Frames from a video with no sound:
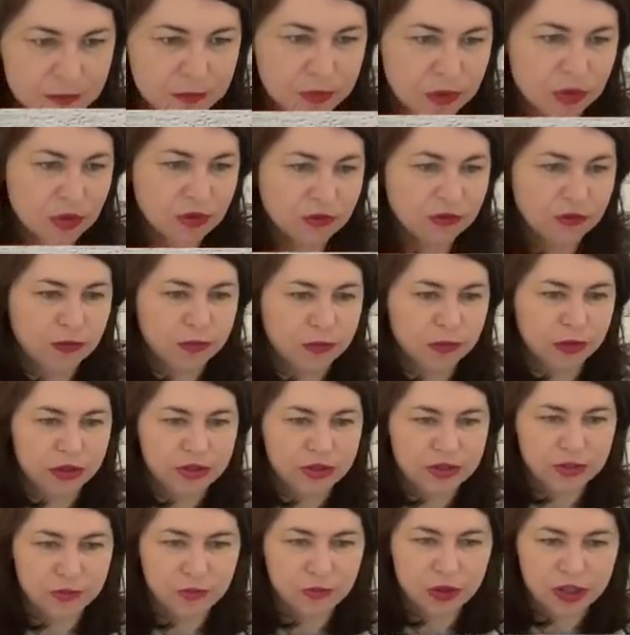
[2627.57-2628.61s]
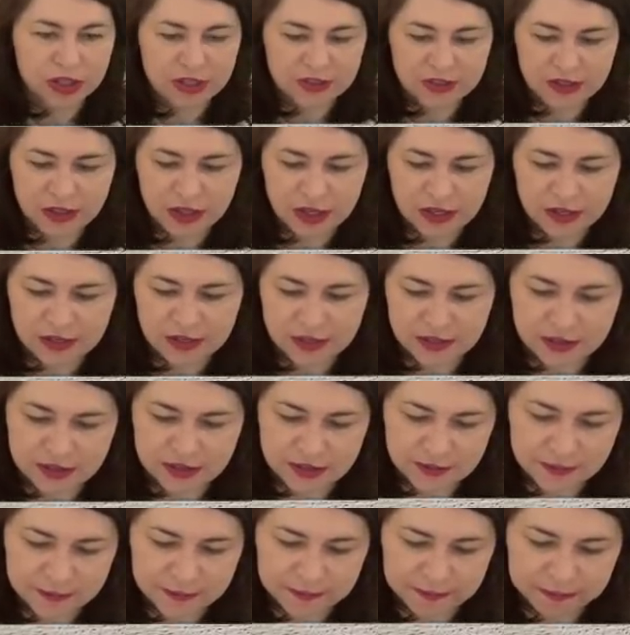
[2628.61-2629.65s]
is beautiful, Bruno. So, what is
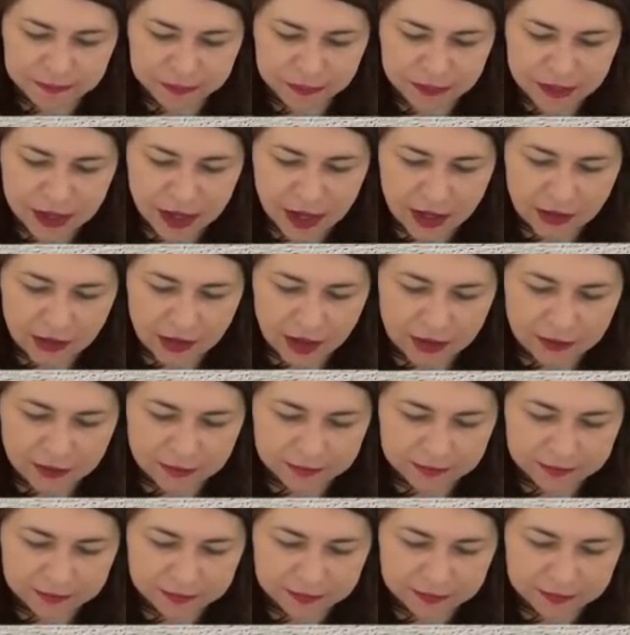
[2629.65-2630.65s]
this color?